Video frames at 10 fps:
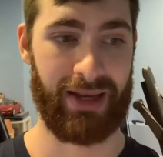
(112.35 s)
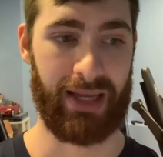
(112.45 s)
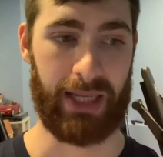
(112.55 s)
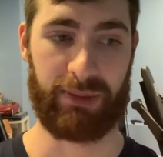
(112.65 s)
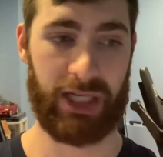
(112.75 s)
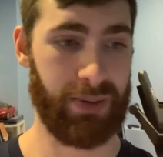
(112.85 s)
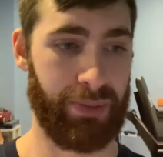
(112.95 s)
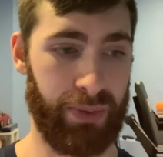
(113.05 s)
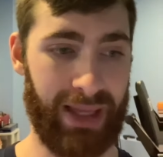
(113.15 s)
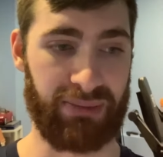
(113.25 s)
Even the year
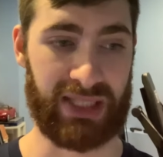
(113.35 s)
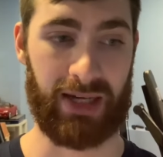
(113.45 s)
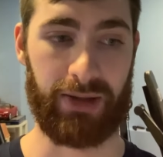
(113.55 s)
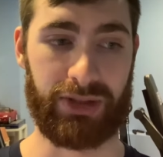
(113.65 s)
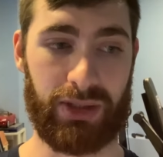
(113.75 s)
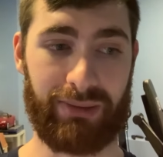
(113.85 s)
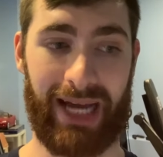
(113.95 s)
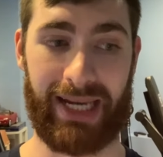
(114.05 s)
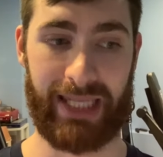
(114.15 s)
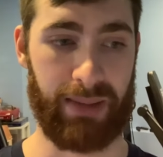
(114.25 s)
before that was solid too.
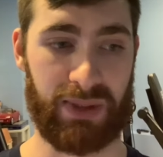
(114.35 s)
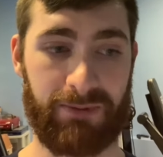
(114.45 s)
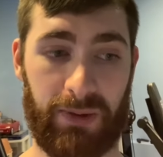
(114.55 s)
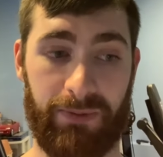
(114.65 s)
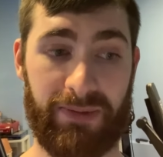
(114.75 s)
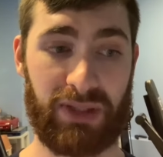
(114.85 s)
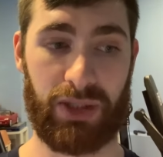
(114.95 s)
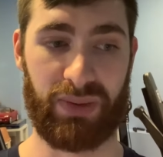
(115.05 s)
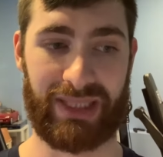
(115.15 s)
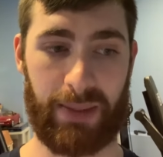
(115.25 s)
Nine games for 52
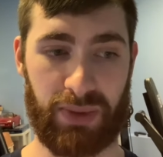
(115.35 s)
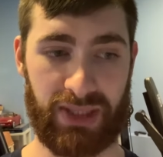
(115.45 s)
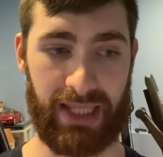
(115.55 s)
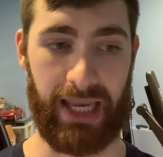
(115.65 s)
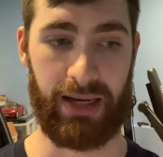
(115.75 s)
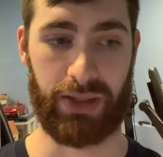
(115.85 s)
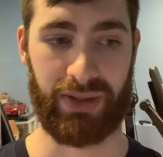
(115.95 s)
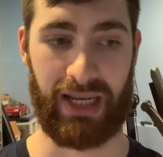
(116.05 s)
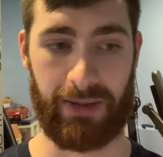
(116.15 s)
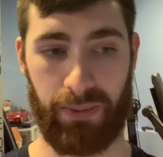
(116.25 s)
receptions,
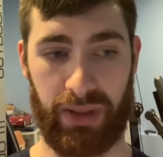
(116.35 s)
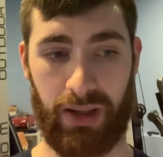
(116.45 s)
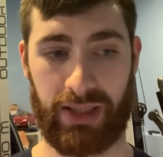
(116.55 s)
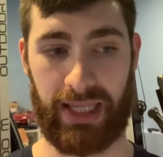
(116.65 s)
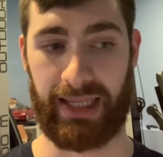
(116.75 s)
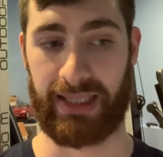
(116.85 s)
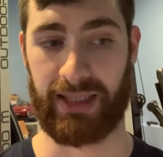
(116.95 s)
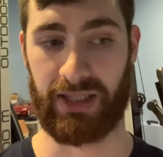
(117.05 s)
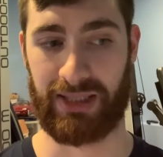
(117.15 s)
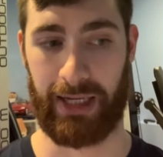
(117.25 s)
884 yards, and eight
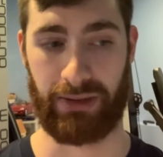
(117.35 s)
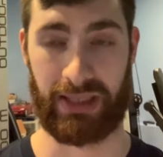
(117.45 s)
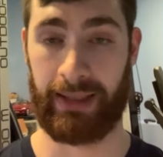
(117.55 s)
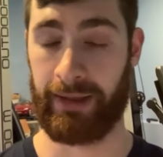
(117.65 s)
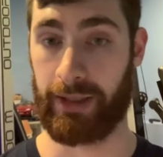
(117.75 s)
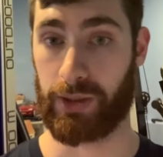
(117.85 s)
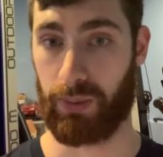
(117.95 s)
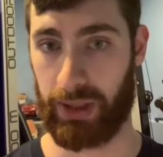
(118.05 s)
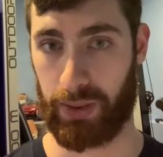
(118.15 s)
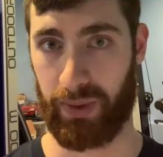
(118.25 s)
touchdowns in
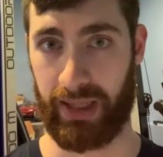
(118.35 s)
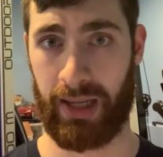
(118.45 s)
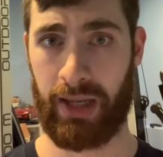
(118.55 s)
2020.